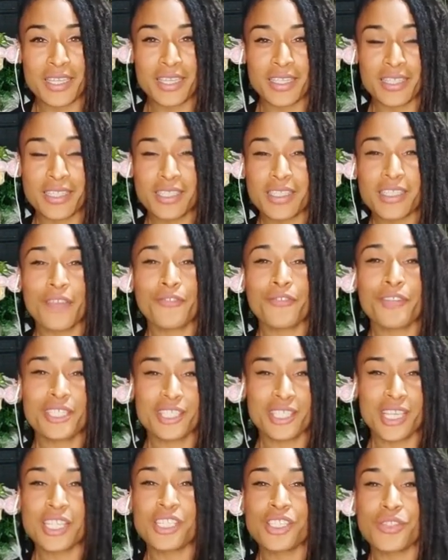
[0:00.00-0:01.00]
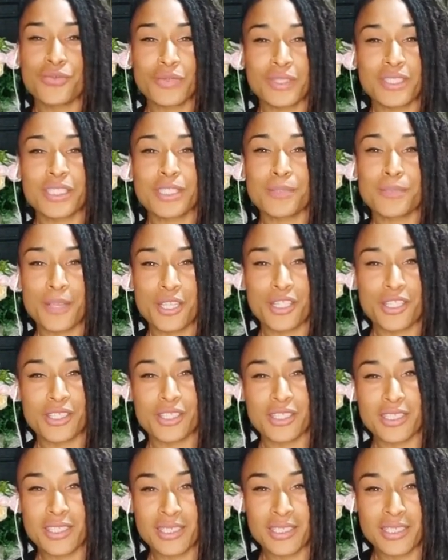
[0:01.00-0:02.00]
in this conversation with the
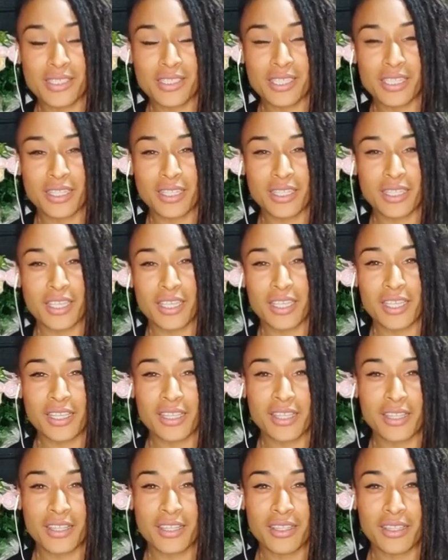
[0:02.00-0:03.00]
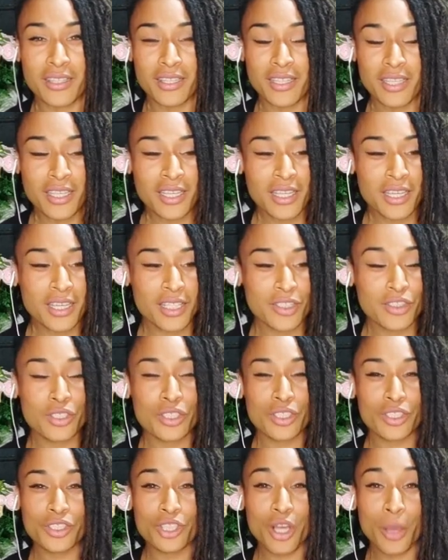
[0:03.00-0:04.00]
specialist in
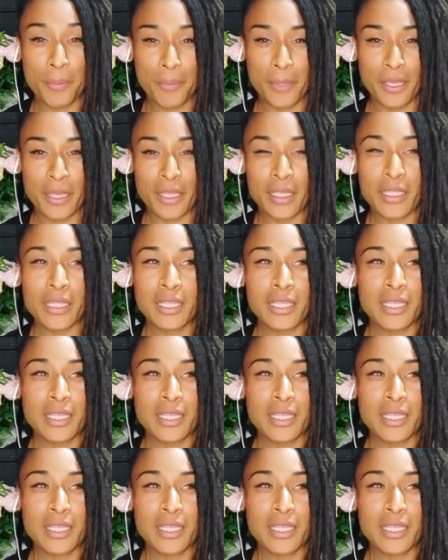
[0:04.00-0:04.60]
doping,